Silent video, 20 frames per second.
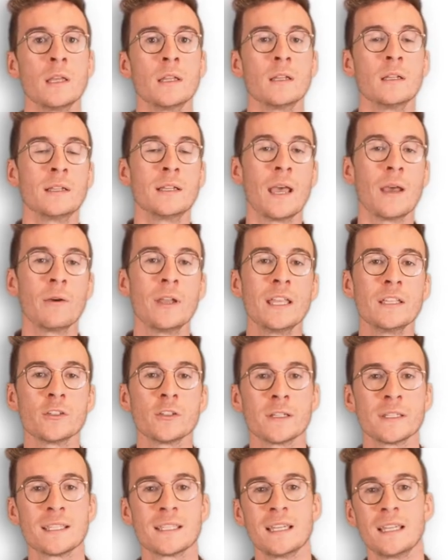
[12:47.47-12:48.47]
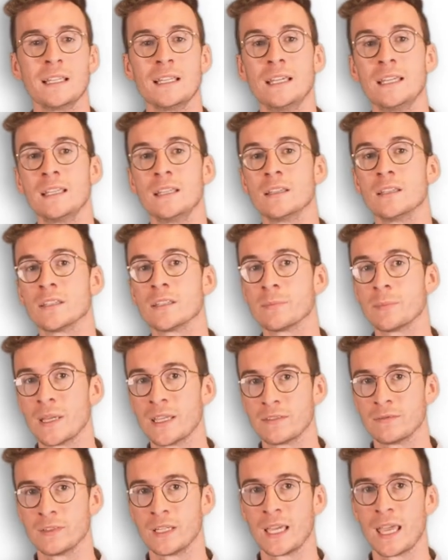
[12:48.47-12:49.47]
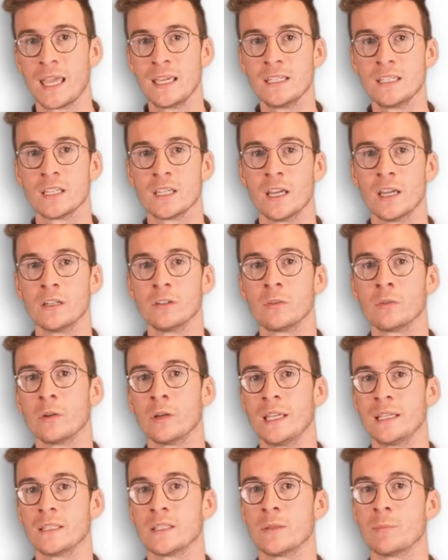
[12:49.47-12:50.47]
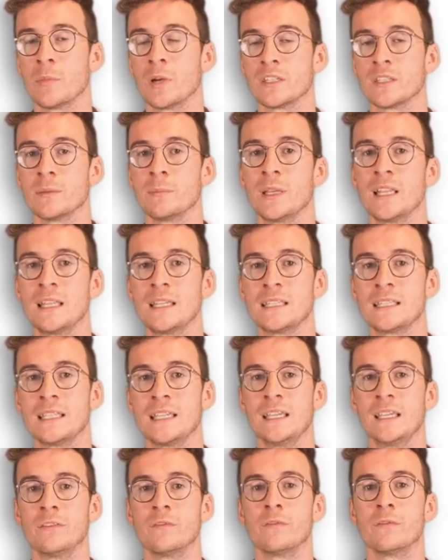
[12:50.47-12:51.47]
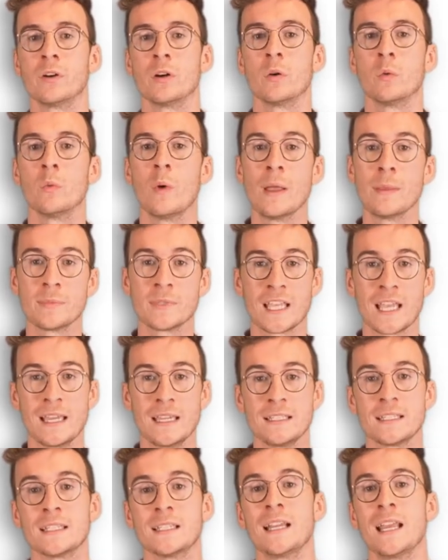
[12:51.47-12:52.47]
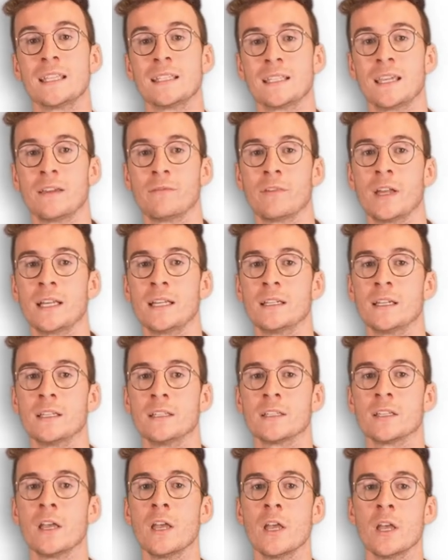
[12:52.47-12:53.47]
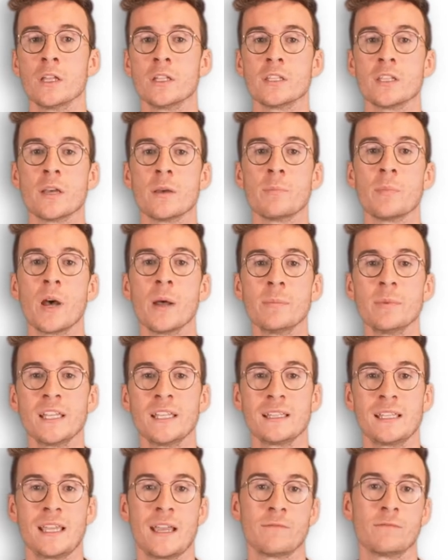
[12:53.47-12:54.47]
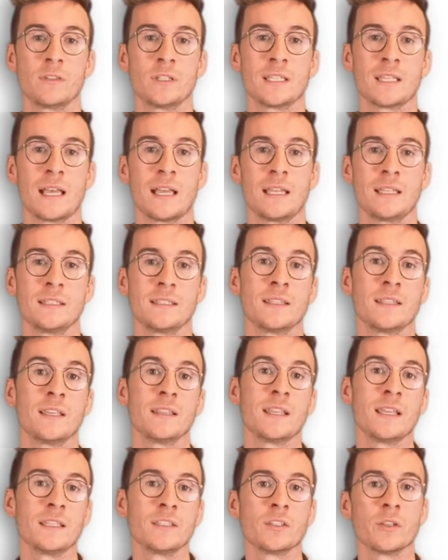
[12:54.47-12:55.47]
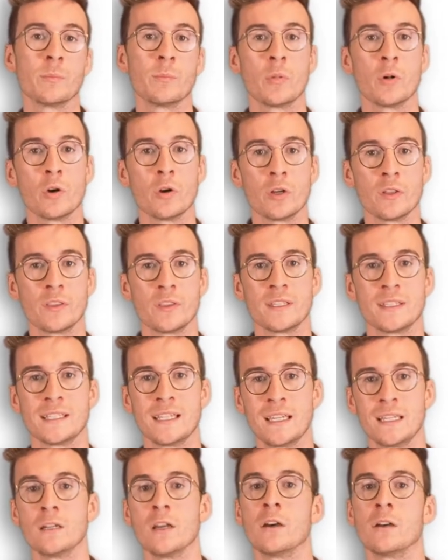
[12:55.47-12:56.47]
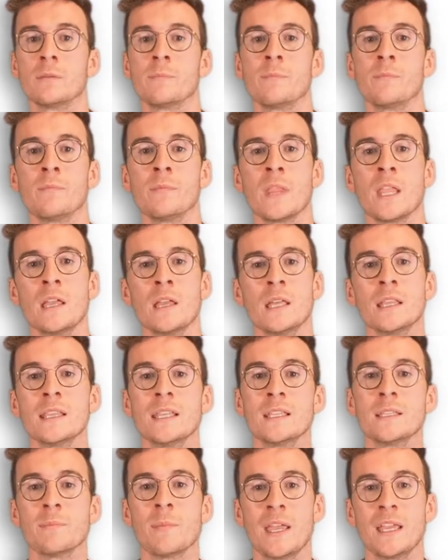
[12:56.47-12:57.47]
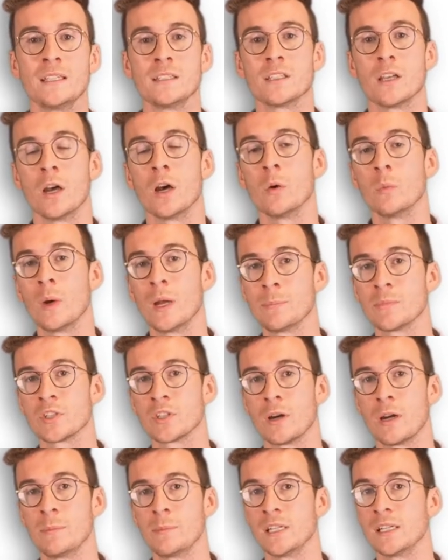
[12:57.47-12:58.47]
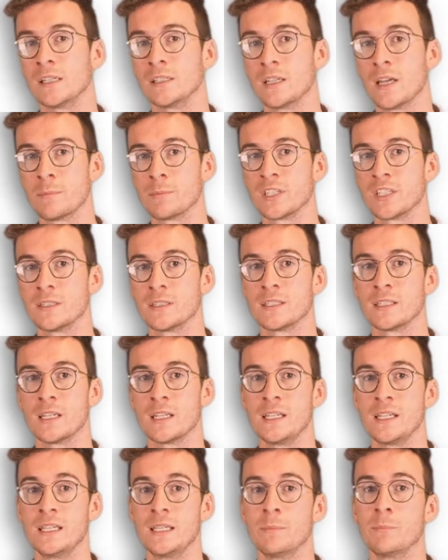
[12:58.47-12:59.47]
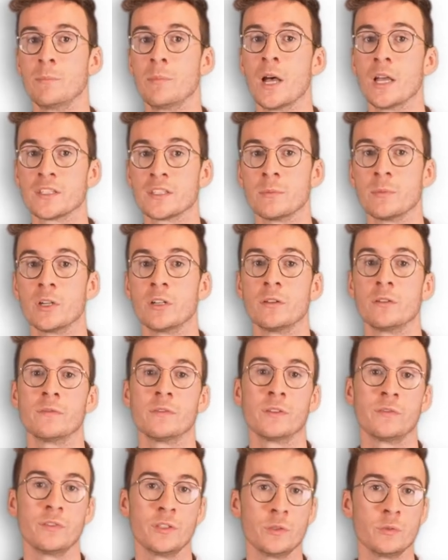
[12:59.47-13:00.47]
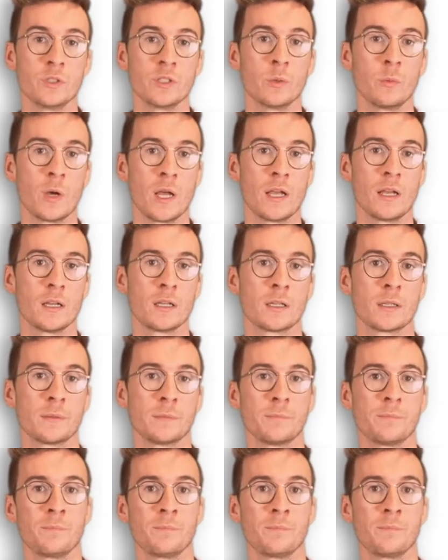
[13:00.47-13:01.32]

Now, interestingly, the specification creates the possibility for websites and ad tech vendors to publicly advertise that they support the signal. This makes a web scraping adoption study possible for future work.